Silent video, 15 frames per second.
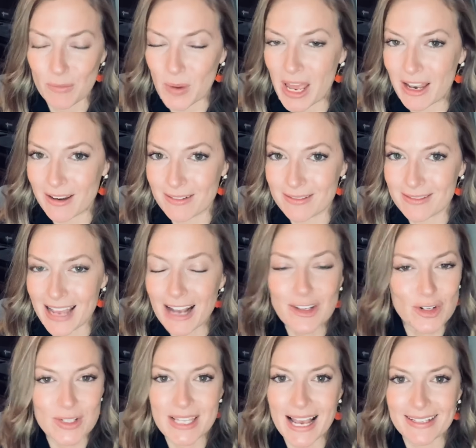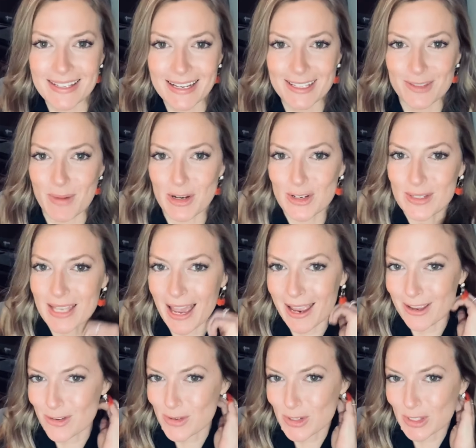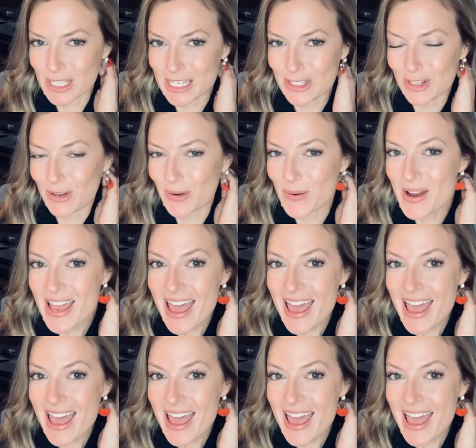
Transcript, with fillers: and exercising as much as I usually do.